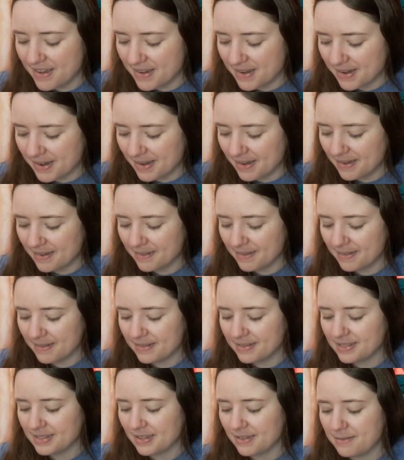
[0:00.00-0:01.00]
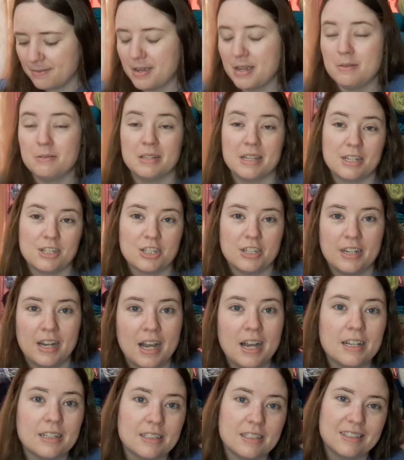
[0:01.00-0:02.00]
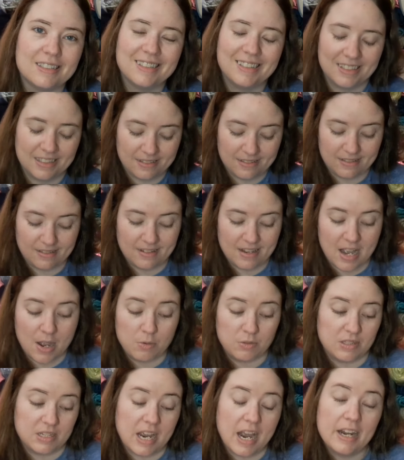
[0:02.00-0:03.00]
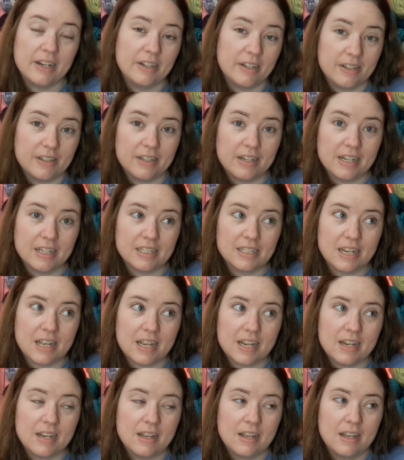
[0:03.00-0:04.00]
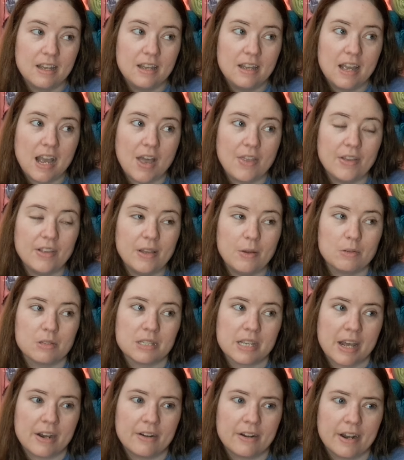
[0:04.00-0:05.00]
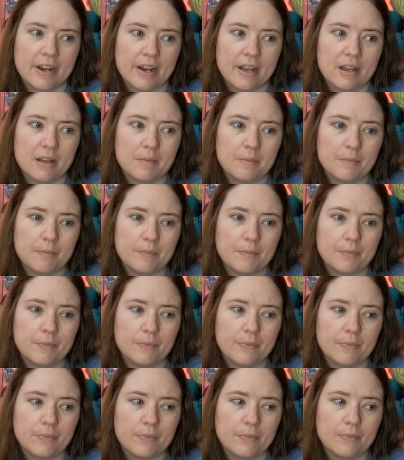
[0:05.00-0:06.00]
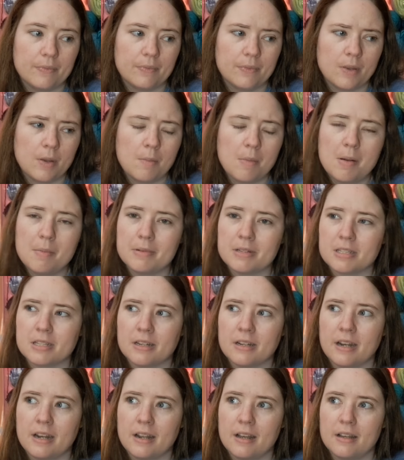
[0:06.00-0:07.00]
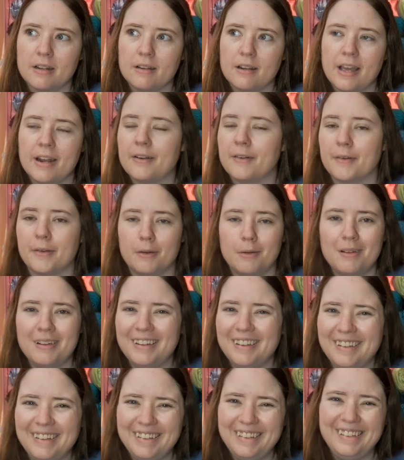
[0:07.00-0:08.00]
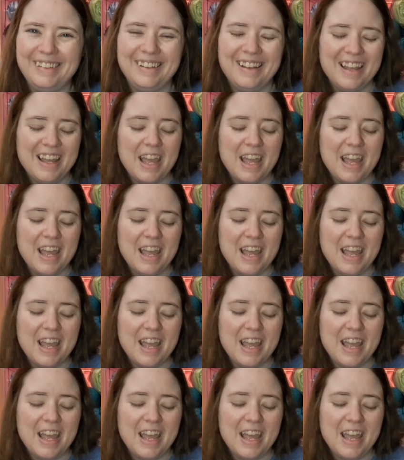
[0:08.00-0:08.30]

Uh, so it was actually nice. I was tired the next day. I think that was Saturday night. No, it might have been Sunday night. I don't know.